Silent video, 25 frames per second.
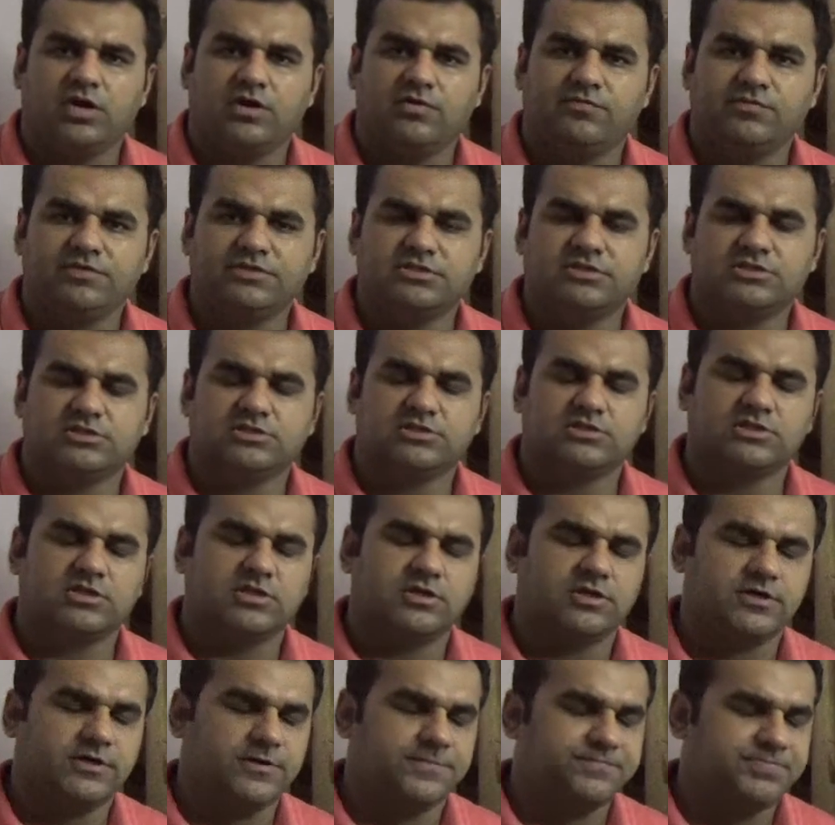which is
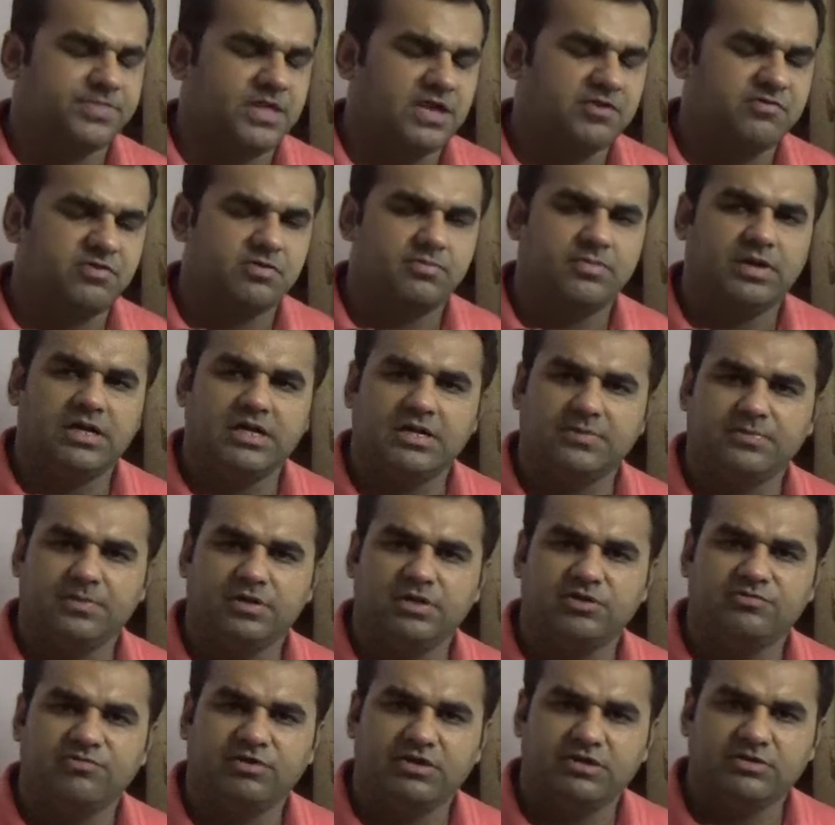having multiple
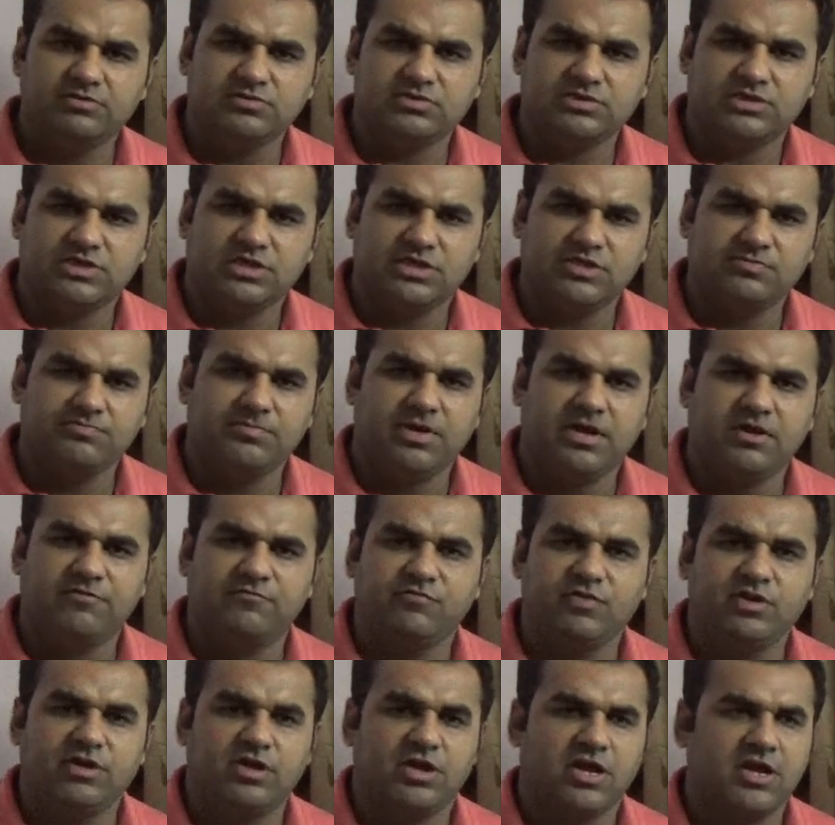revenue stream, and
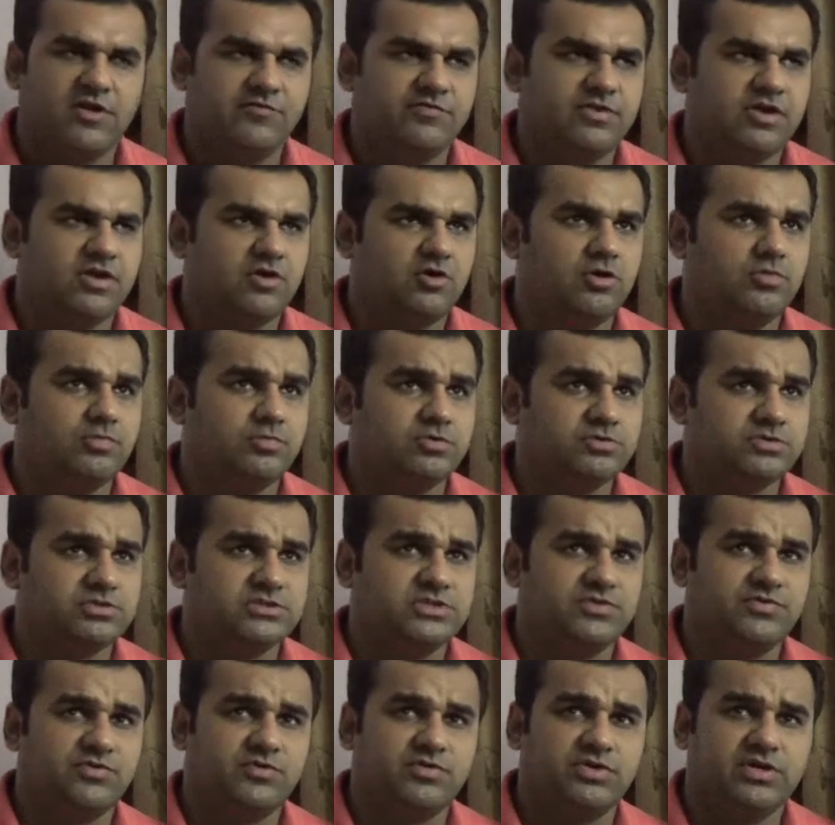we are having almost
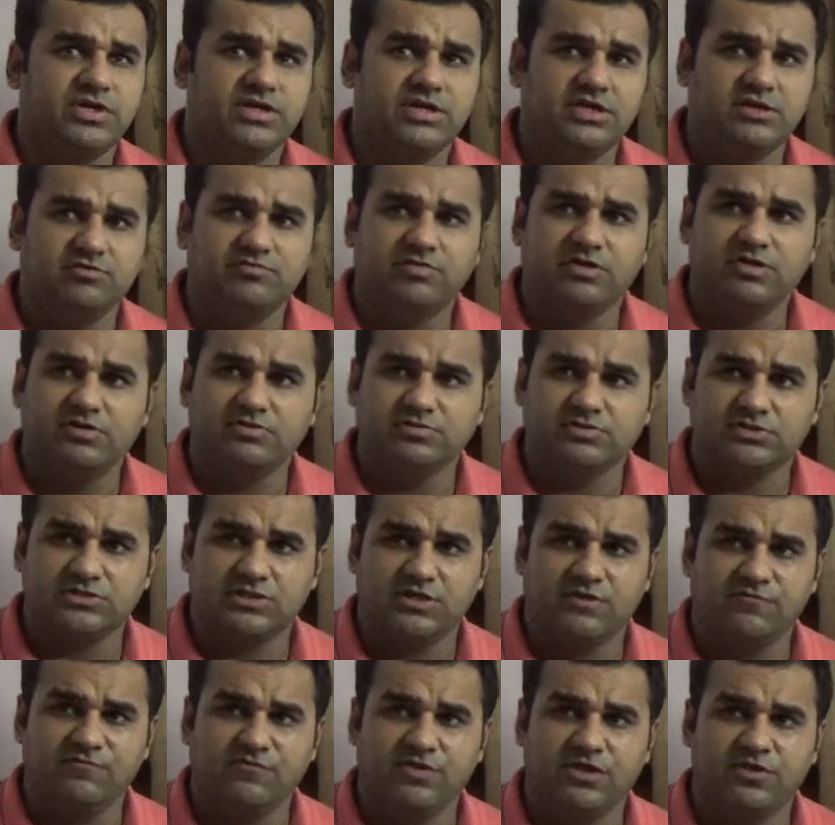7 or 8 revenue
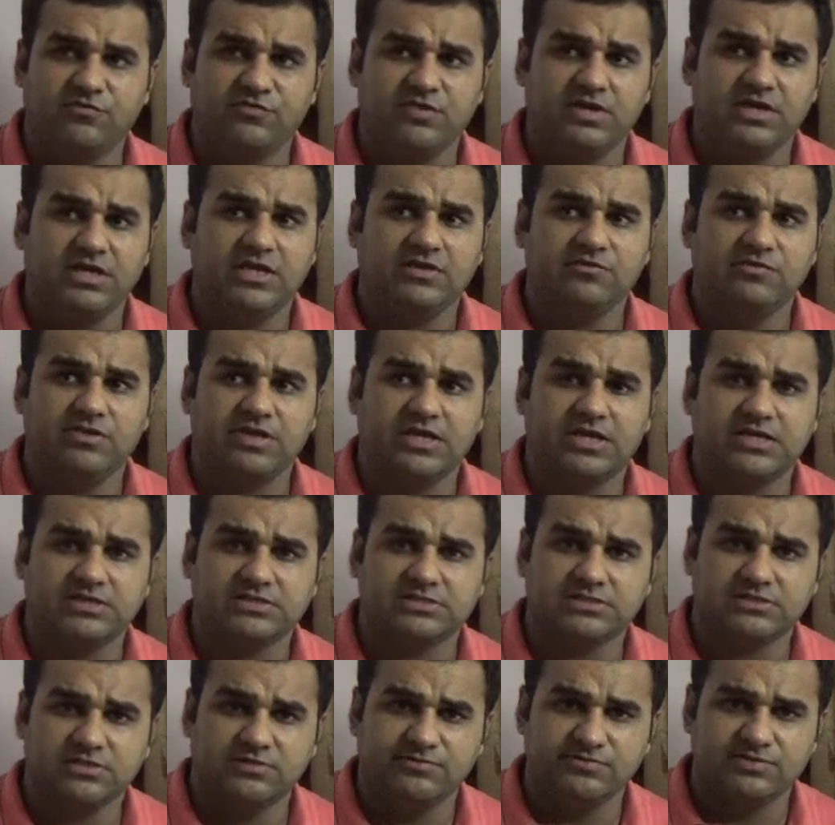stream where we are giving our
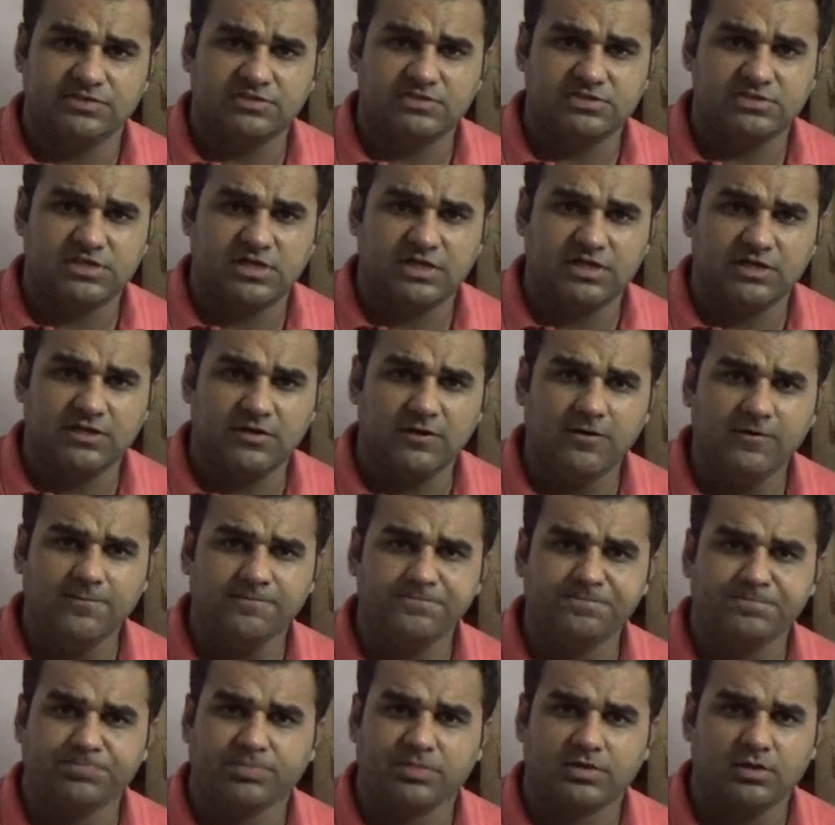services right now
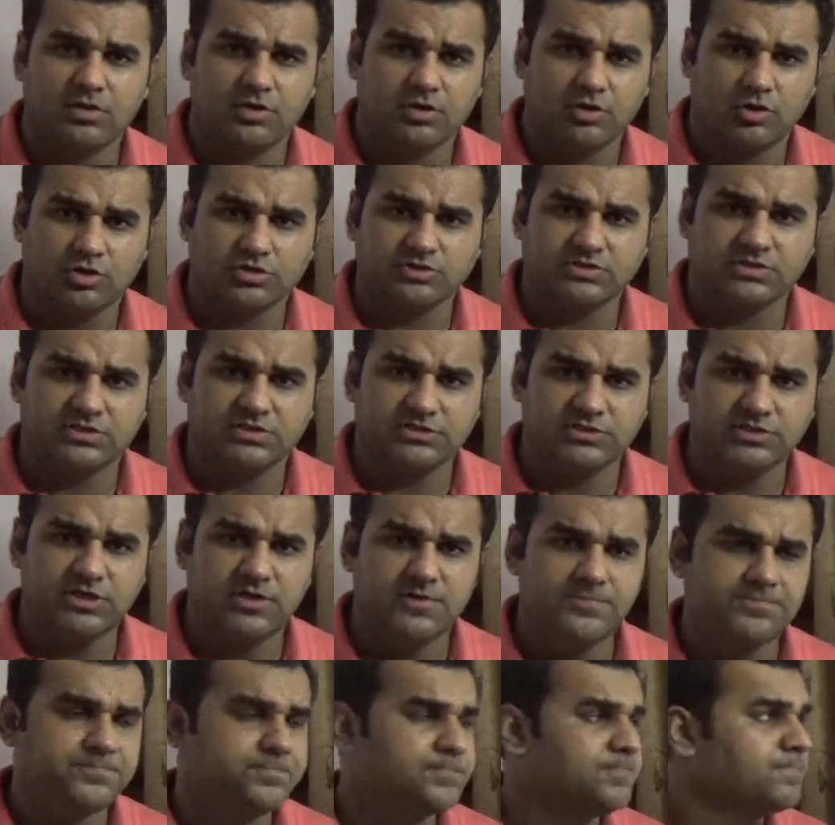across Asia.
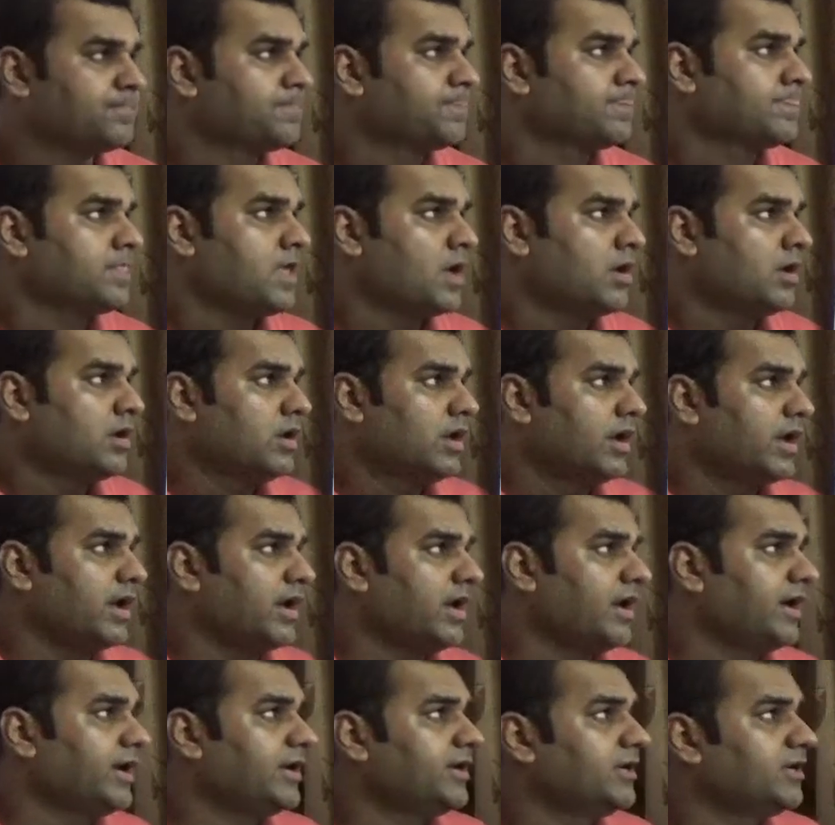
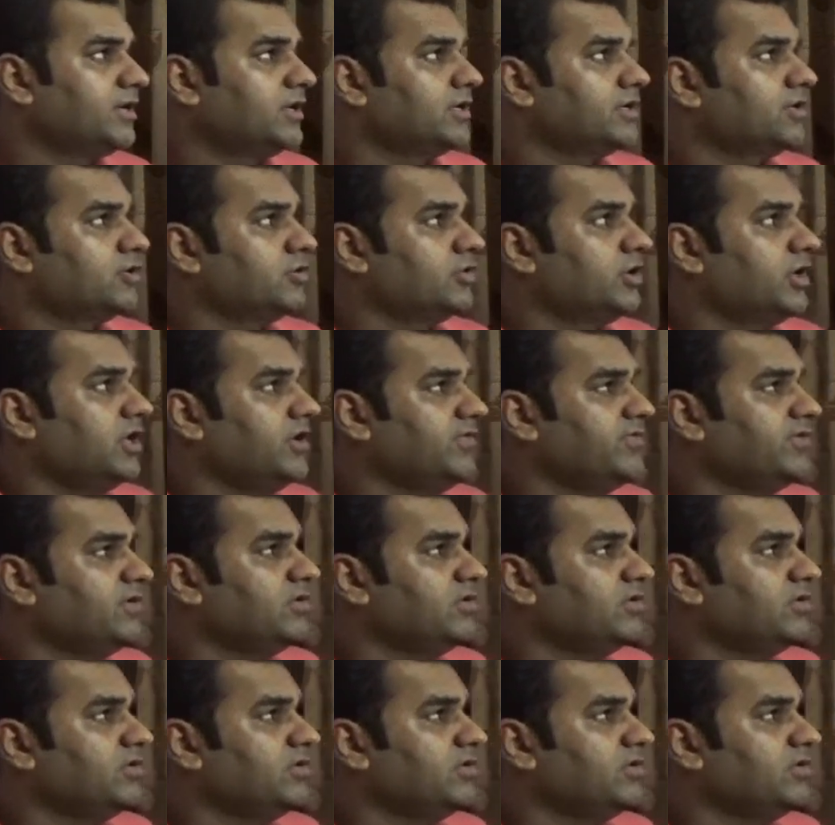And today we're